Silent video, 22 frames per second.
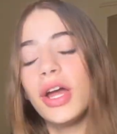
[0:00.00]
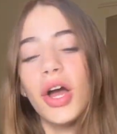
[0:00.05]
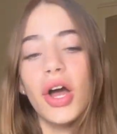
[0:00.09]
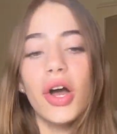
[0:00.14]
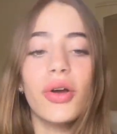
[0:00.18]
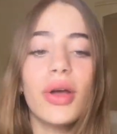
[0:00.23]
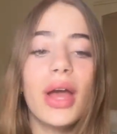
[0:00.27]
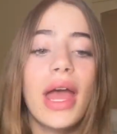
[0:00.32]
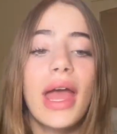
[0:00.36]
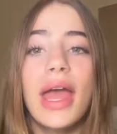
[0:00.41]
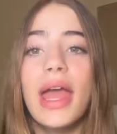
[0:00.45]

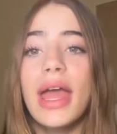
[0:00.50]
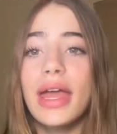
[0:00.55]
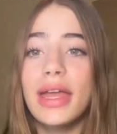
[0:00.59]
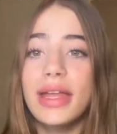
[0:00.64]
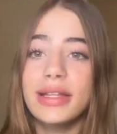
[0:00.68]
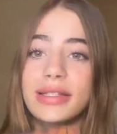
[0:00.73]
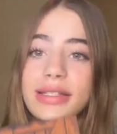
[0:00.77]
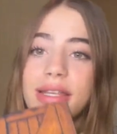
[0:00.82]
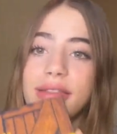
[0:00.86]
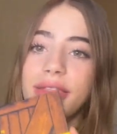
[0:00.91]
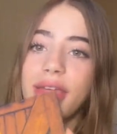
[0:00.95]
Okay,
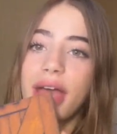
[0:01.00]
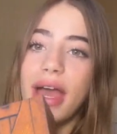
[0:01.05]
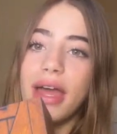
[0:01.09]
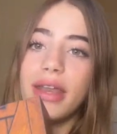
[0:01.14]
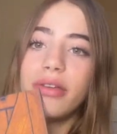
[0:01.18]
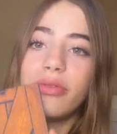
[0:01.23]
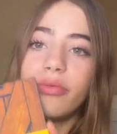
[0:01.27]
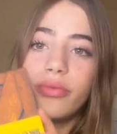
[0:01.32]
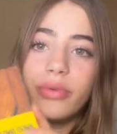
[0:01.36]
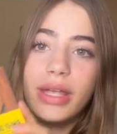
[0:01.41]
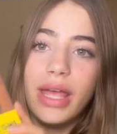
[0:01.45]
and
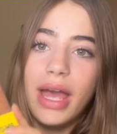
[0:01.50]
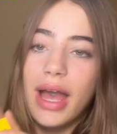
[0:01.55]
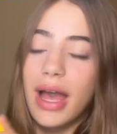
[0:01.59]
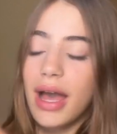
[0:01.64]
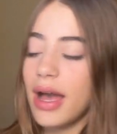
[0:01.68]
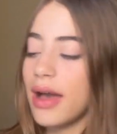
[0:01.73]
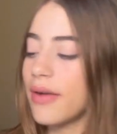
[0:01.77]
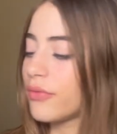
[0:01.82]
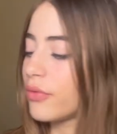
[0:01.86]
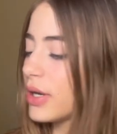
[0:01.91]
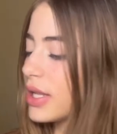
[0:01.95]
then we
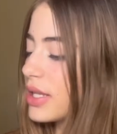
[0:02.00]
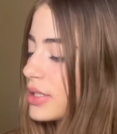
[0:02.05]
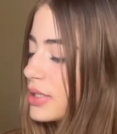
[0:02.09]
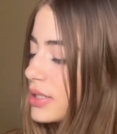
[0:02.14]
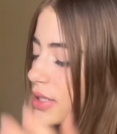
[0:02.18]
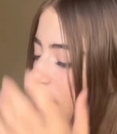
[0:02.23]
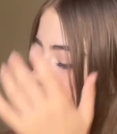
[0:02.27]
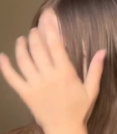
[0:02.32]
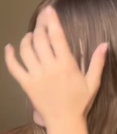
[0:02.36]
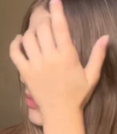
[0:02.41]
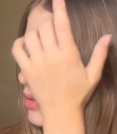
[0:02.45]
have, what
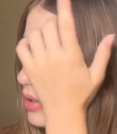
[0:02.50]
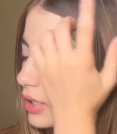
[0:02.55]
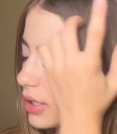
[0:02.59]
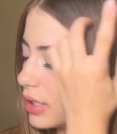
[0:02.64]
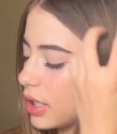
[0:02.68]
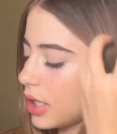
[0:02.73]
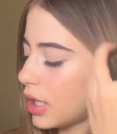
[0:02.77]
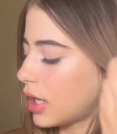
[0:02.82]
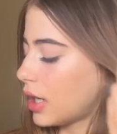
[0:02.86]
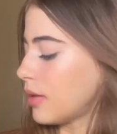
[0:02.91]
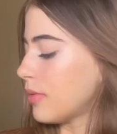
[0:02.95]
is this right
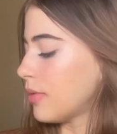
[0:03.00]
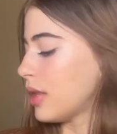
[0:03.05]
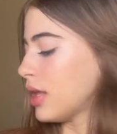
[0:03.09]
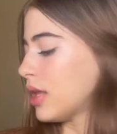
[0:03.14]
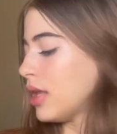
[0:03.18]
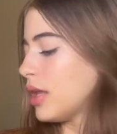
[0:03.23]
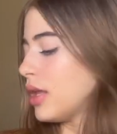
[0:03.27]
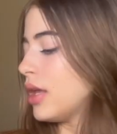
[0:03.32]
here?